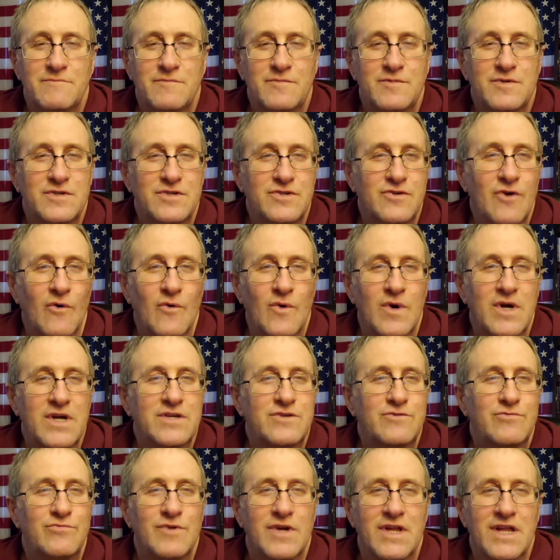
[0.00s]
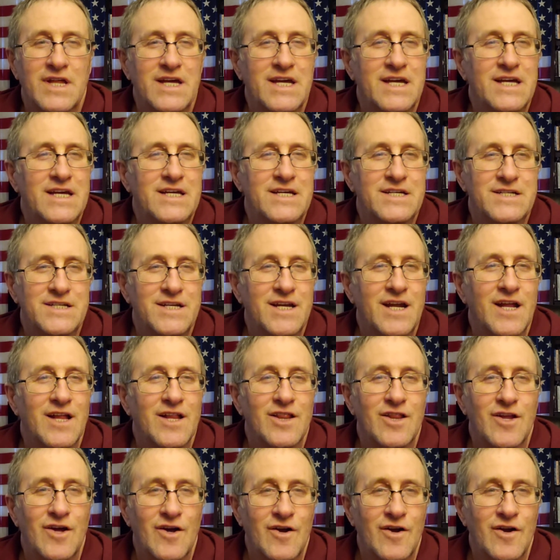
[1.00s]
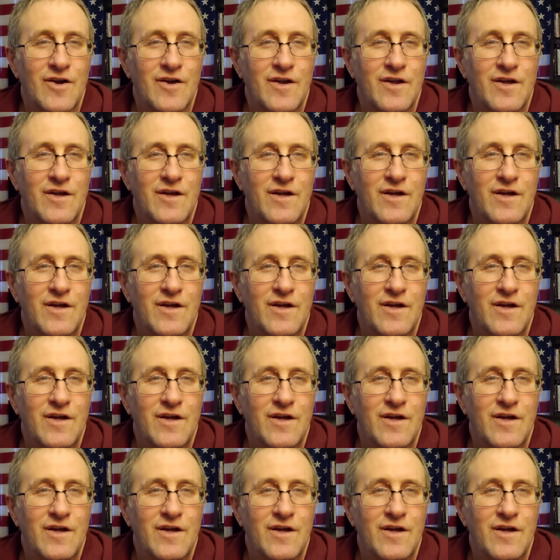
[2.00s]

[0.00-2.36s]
so it's really easy to learn.